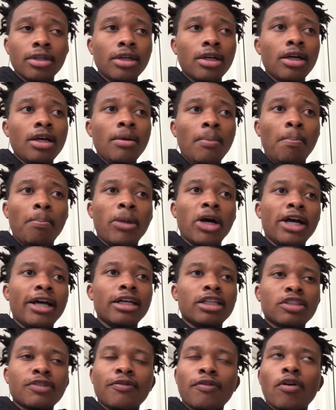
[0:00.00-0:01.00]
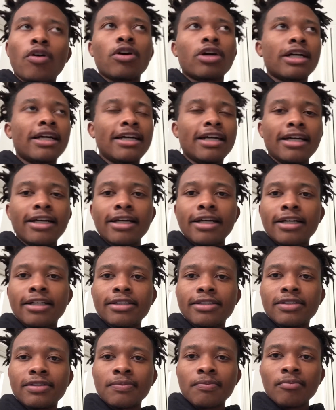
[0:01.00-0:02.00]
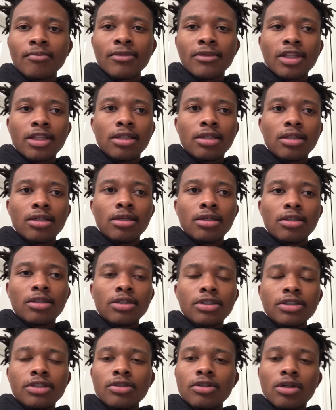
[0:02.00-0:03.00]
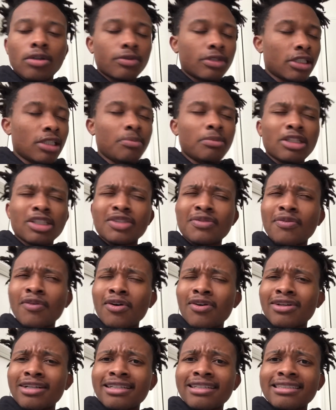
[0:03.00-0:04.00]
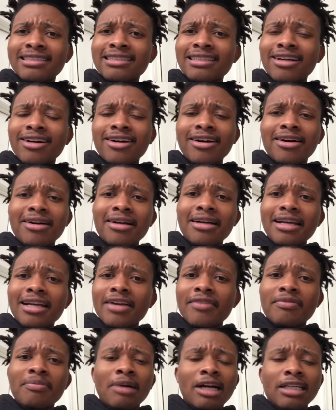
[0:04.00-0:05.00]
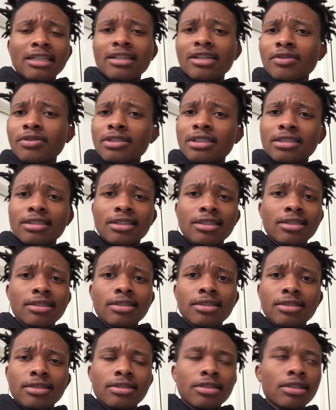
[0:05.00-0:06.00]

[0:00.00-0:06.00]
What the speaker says: But as far as, but as far as everybody else's kids,